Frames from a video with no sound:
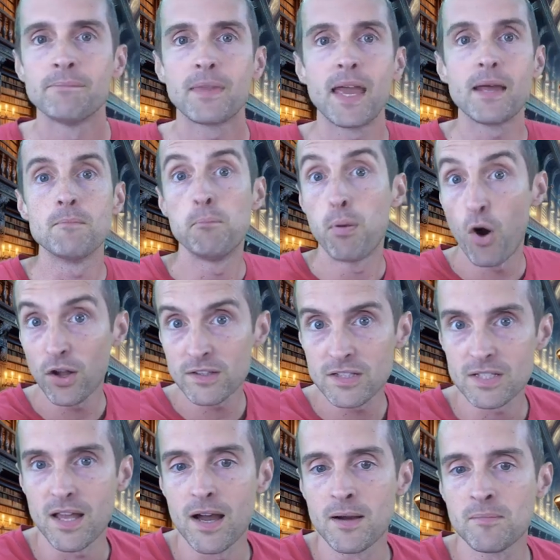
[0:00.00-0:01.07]
and bought
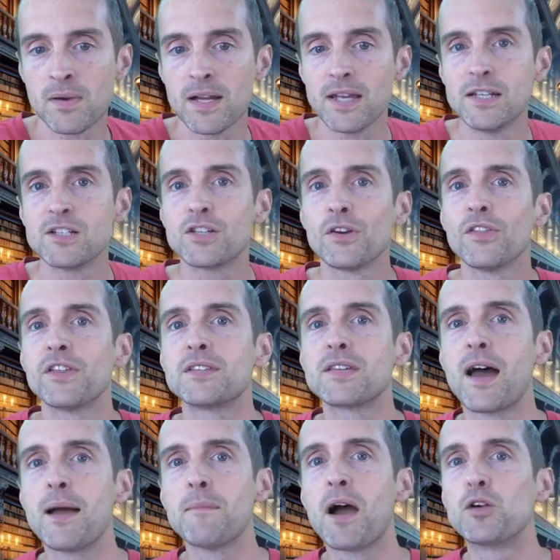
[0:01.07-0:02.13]
some, until the
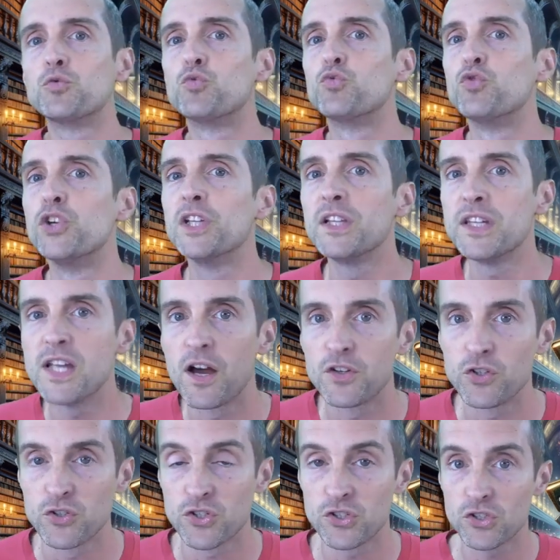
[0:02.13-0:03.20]
time I really
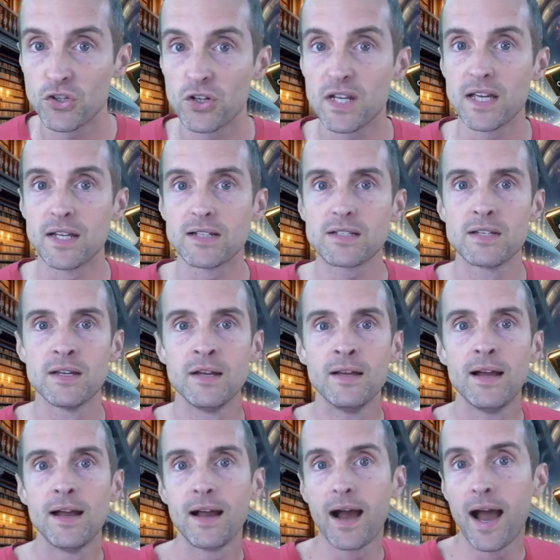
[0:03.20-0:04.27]
understood it,
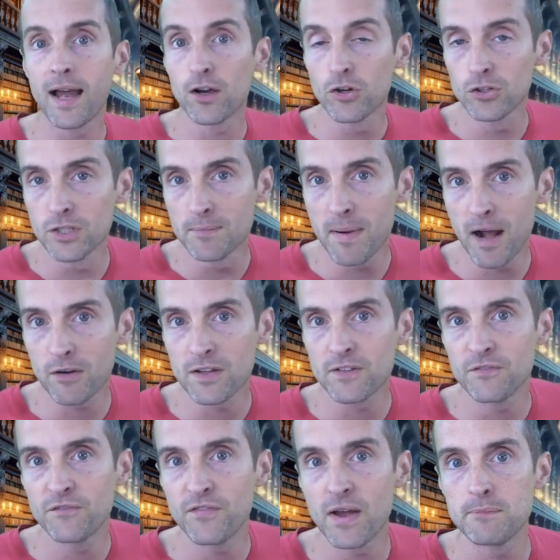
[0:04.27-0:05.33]
I heard about it
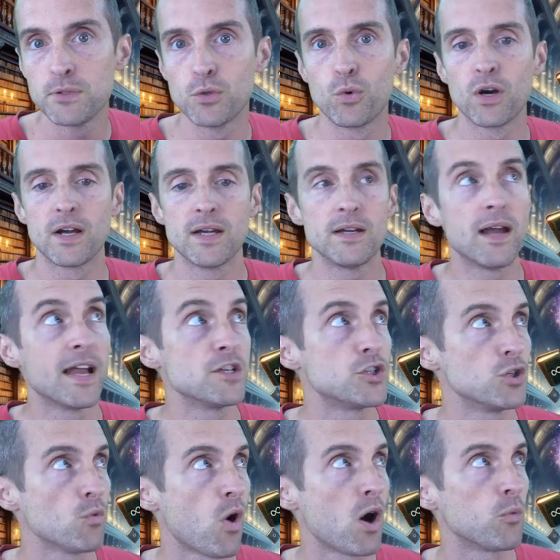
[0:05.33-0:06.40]
in February as
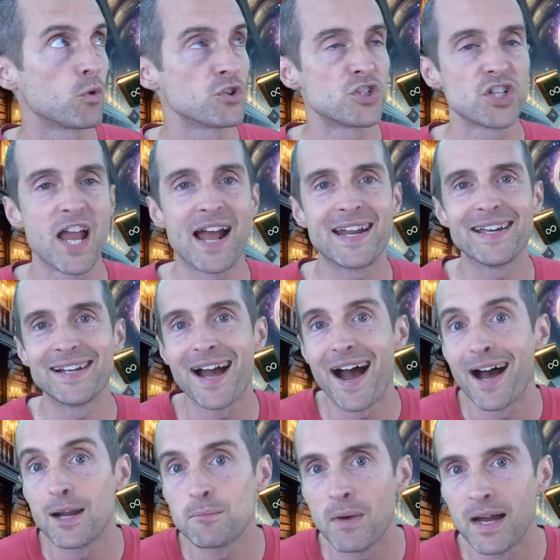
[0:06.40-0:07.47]
you all were chatting
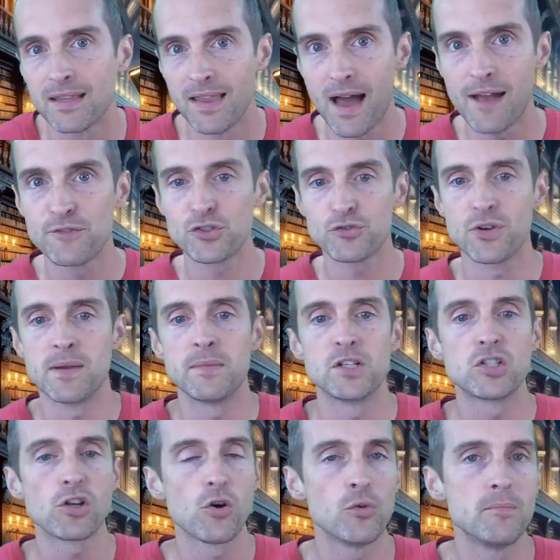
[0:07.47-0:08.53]
on my live stream
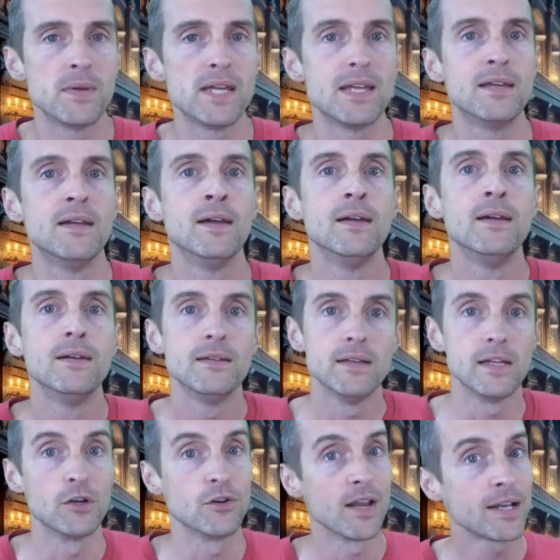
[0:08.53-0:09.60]
and told me,
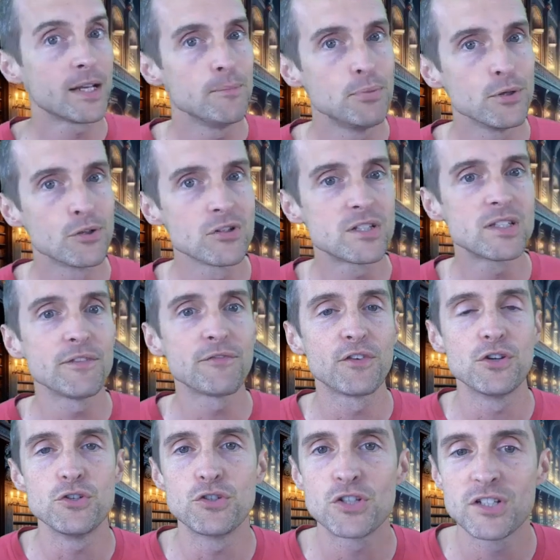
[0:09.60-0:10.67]
Internet Computer's
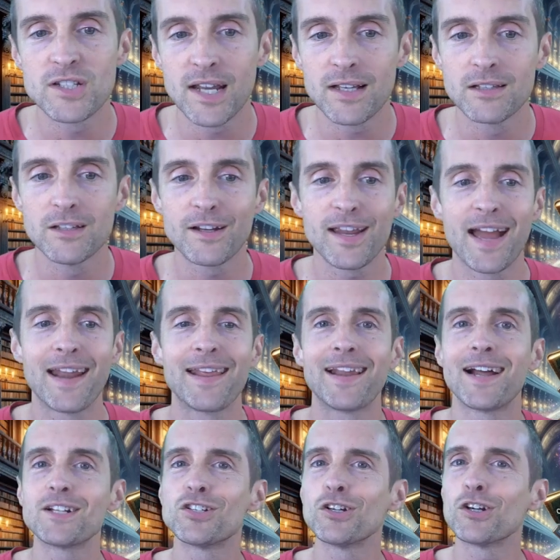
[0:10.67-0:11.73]
different, you should take a look at it.
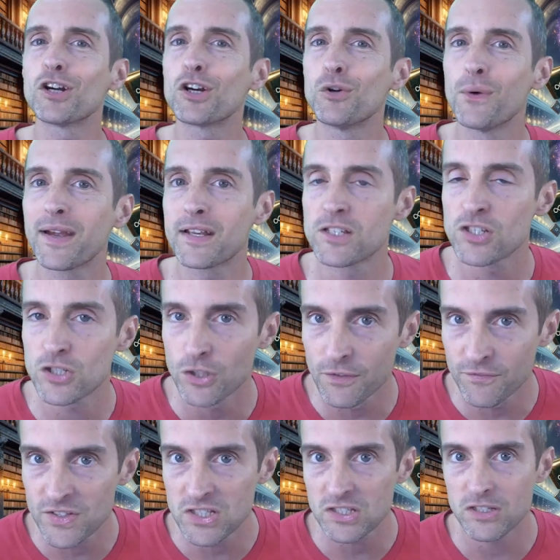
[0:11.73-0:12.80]
And I took a quick
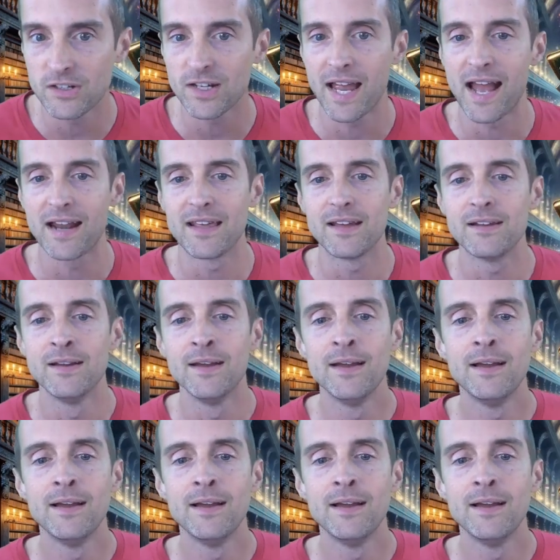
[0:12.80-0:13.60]
surface look at it,